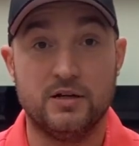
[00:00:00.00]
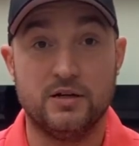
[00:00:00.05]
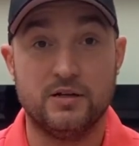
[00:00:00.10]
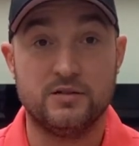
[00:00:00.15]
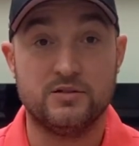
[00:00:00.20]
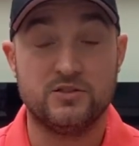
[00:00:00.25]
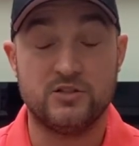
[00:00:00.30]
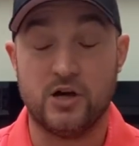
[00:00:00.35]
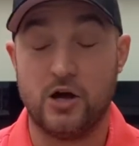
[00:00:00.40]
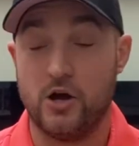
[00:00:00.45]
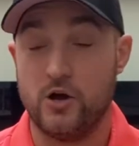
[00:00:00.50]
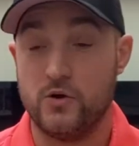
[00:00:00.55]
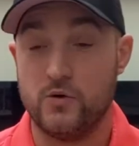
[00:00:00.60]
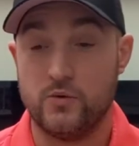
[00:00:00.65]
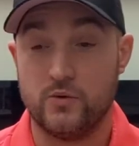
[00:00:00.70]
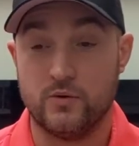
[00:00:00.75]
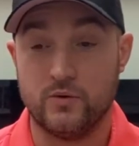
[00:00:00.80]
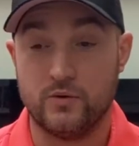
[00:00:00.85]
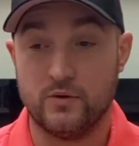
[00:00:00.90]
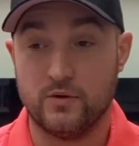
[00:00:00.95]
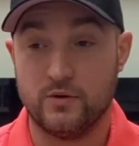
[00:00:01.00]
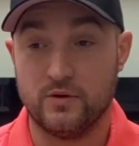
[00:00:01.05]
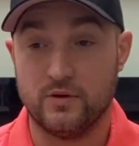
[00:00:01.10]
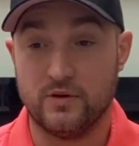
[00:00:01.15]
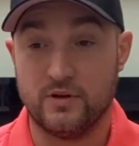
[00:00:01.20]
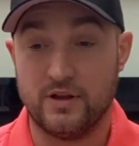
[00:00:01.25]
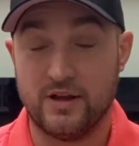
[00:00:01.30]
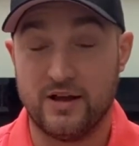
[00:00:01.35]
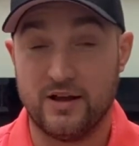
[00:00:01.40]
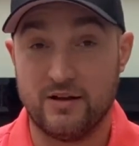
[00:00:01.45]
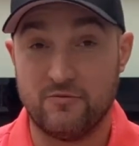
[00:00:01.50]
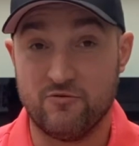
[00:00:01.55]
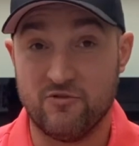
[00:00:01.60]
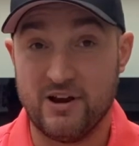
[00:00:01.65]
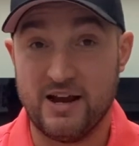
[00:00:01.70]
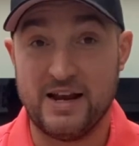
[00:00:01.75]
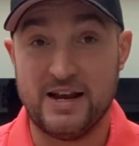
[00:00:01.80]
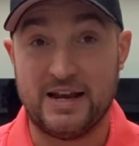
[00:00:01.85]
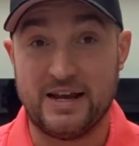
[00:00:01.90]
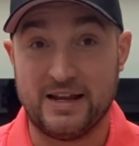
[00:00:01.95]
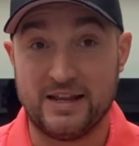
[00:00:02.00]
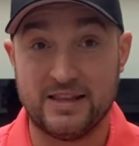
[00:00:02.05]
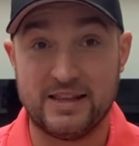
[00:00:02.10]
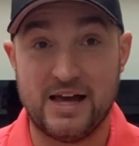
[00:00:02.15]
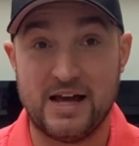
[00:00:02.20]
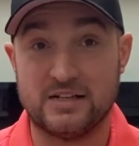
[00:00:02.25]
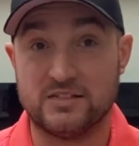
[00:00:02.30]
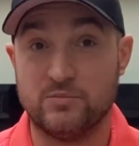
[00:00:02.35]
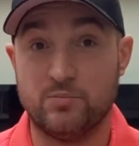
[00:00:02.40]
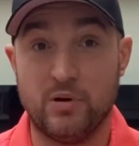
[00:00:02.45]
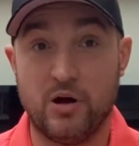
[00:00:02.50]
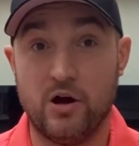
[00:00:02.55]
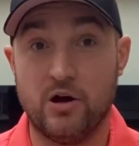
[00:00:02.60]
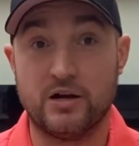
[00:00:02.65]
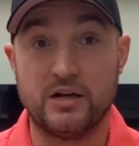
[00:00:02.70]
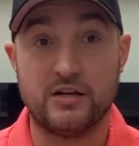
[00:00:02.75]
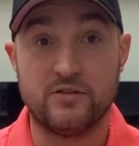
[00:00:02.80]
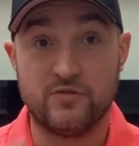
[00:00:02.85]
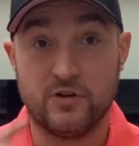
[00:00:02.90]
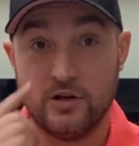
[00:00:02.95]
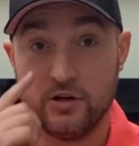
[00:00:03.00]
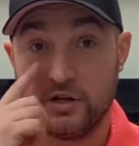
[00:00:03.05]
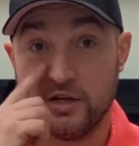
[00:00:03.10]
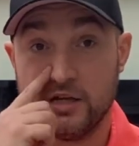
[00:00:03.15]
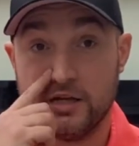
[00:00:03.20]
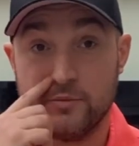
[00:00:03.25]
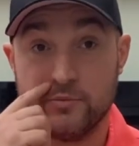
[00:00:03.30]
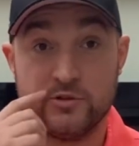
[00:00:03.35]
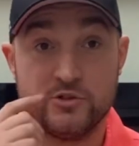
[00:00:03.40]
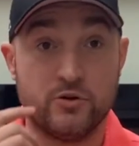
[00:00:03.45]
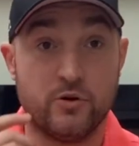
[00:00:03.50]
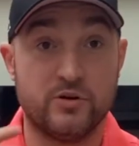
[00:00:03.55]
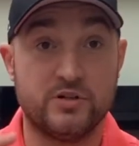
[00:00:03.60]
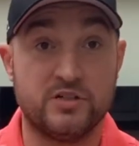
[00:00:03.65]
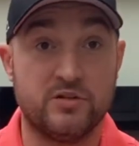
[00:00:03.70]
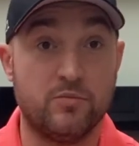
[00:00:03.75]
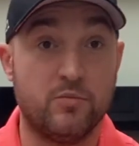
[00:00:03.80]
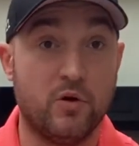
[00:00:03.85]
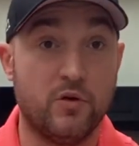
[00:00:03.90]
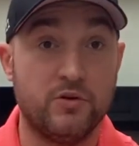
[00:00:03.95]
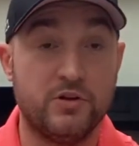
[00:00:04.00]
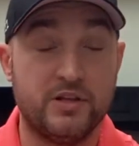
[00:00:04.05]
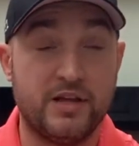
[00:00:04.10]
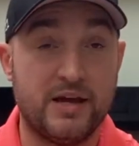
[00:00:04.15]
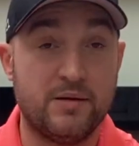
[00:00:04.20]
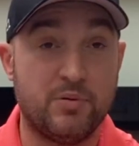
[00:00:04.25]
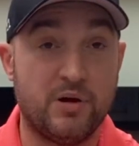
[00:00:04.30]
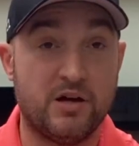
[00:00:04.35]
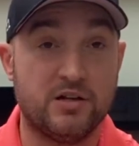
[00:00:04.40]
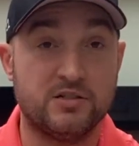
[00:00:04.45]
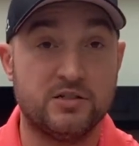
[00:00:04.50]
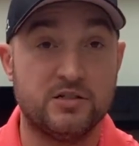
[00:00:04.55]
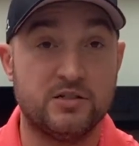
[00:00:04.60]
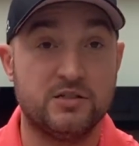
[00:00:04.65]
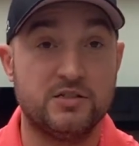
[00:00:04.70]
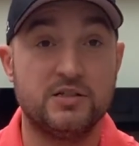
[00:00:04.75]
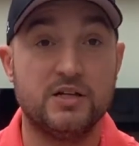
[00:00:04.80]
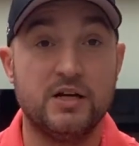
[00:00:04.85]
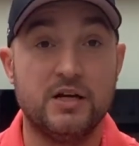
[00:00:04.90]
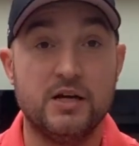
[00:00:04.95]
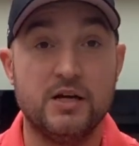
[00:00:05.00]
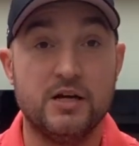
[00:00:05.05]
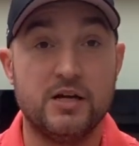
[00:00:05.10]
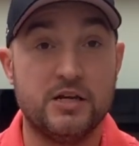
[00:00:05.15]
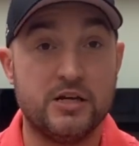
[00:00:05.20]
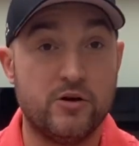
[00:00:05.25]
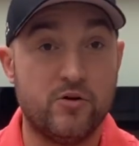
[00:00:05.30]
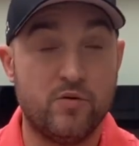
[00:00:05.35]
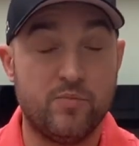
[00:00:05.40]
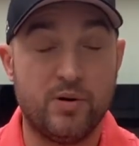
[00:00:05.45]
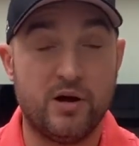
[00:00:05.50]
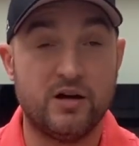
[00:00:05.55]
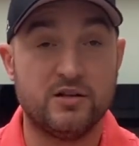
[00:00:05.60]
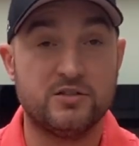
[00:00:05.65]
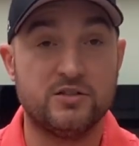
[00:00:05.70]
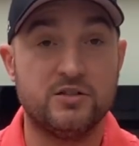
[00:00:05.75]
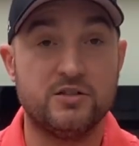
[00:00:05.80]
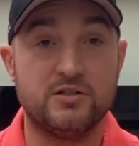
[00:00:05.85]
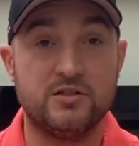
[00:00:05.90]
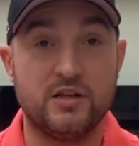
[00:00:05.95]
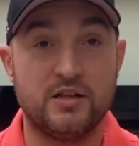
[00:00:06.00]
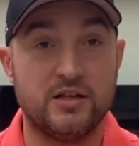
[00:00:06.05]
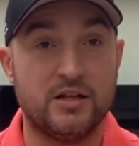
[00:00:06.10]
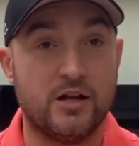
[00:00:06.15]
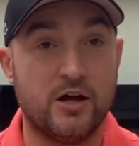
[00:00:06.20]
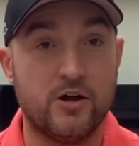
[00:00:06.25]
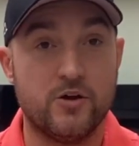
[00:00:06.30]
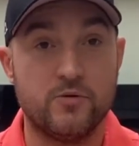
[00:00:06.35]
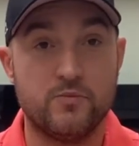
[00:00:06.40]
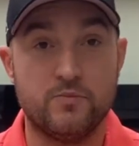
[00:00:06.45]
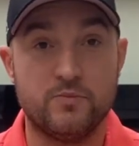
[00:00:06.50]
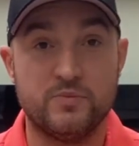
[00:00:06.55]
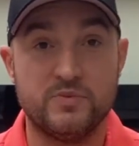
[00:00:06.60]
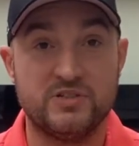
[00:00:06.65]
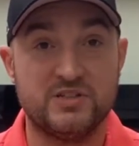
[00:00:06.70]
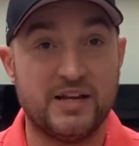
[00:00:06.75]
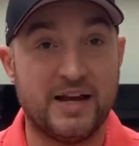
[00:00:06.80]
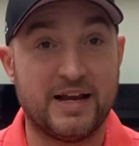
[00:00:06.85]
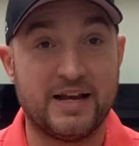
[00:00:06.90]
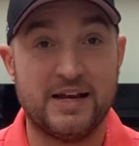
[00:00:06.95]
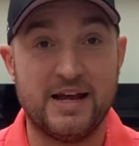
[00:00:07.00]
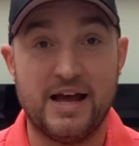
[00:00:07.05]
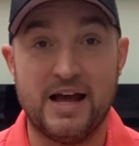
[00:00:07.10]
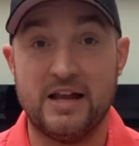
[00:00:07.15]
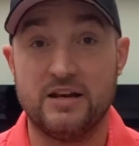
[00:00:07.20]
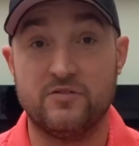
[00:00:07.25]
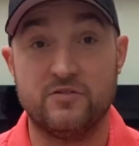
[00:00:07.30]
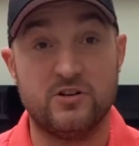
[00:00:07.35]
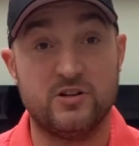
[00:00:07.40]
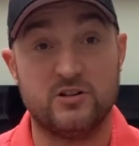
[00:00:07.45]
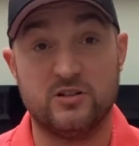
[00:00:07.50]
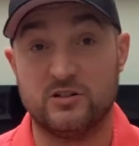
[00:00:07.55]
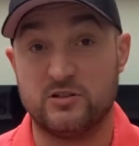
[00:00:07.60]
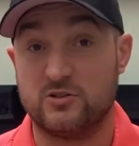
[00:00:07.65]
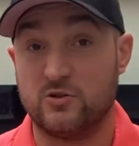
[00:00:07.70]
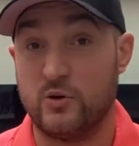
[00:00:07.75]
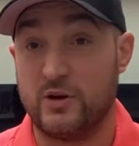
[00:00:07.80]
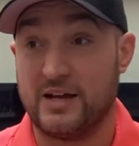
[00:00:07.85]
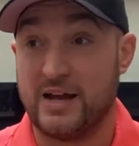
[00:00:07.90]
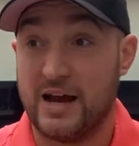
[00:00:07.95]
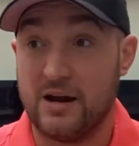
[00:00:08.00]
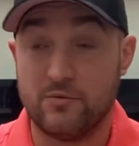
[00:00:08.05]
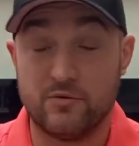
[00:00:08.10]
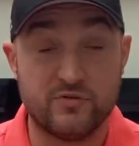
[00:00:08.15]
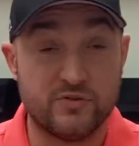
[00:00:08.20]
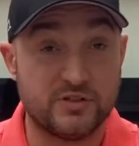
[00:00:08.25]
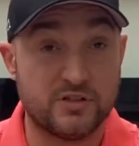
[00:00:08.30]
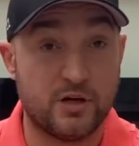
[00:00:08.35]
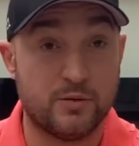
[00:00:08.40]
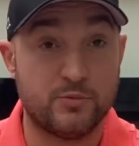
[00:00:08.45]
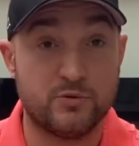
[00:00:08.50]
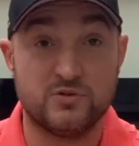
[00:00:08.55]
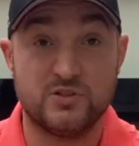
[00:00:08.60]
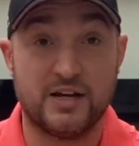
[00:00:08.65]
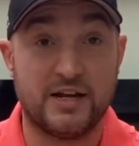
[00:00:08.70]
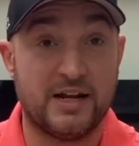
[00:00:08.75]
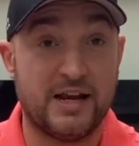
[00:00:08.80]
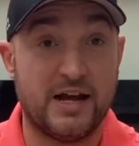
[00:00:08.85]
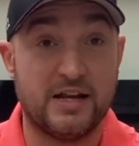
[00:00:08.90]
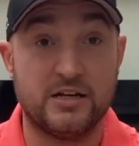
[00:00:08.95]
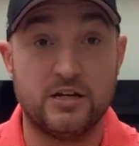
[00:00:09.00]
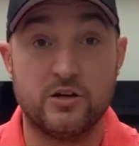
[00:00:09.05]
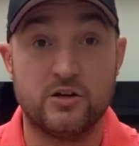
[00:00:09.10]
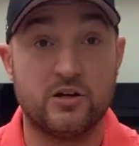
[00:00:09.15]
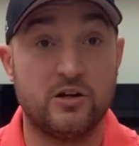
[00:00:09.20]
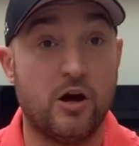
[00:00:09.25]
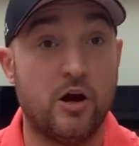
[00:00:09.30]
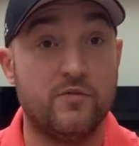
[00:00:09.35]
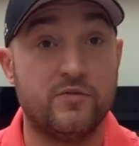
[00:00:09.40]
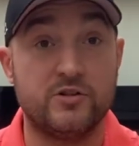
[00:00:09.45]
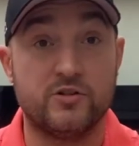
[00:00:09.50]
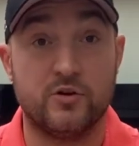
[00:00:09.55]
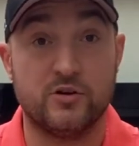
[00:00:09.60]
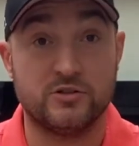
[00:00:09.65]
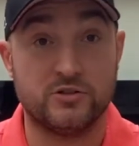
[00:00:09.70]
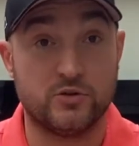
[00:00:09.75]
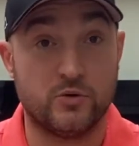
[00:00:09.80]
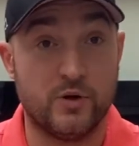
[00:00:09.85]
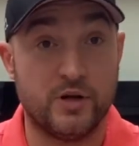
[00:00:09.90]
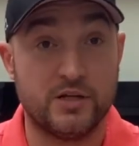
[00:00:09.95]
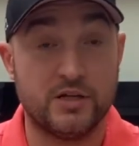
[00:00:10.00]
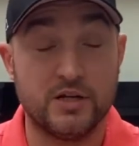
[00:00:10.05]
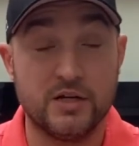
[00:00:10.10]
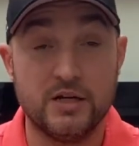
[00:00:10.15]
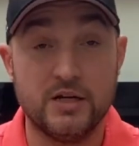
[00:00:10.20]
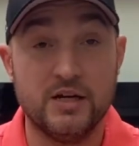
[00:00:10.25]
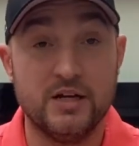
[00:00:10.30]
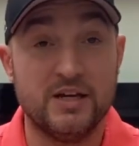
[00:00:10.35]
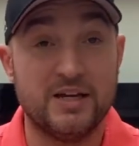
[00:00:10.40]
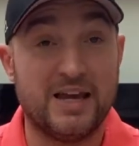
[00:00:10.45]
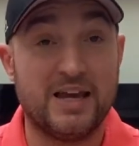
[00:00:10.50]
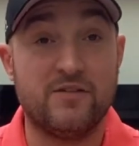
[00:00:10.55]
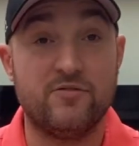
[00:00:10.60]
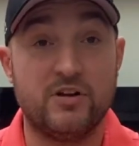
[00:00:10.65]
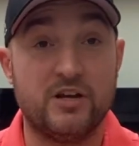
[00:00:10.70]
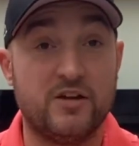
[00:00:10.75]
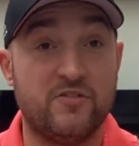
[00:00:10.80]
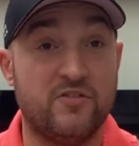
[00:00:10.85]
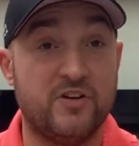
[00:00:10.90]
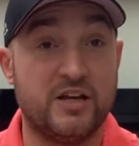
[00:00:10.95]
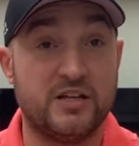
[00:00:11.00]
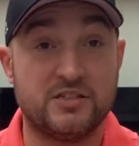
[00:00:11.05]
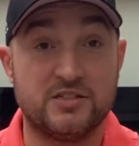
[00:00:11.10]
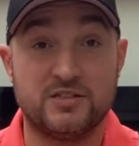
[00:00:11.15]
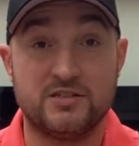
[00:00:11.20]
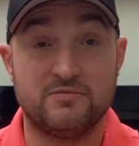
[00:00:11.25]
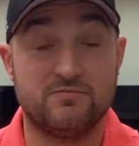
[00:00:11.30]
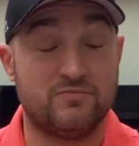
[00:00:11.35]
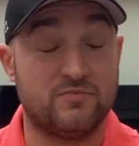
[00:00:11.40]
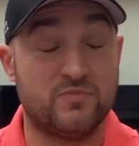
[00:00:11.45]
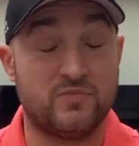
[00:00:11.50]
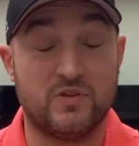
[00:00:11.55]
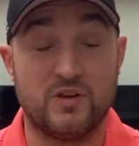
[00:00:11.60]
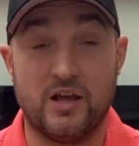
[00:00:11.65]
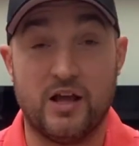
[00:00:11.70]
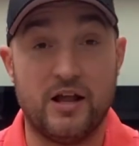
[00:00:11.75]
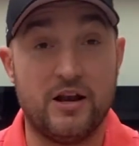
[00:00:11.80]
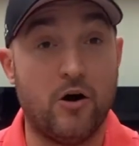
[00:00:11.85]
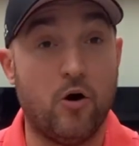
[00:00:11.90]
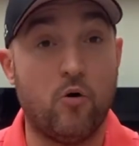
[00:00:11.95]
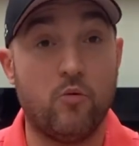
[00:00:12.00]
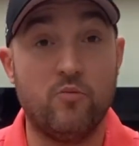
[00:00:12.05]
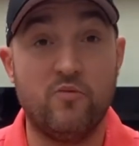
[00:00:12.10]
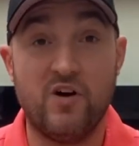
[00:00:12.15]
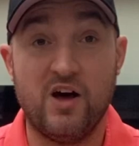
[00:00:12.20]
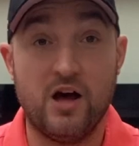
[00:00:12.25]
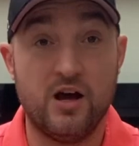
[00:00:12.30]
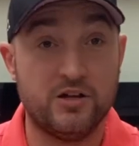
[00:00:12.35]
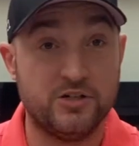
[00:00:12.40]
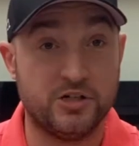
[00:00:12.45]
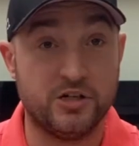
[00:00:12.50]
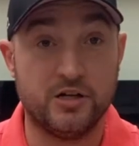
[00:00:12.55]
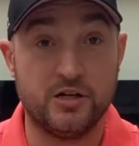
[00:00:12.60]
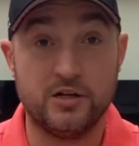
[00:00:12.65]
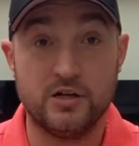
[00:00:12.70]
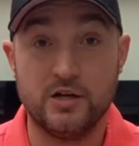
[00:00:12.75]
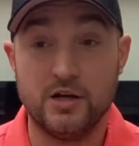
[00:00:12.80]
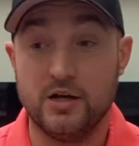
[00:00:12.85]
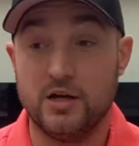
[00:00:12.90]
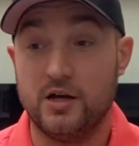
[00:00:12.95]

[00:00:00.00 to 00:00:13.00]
So really, that's a bargain. If you're looking at majority of modern day putters, newer putters, second-hand, if you're looking at Scotty Cameron, for example, second-hand, you're looking over 200 quid, even if it's an old version.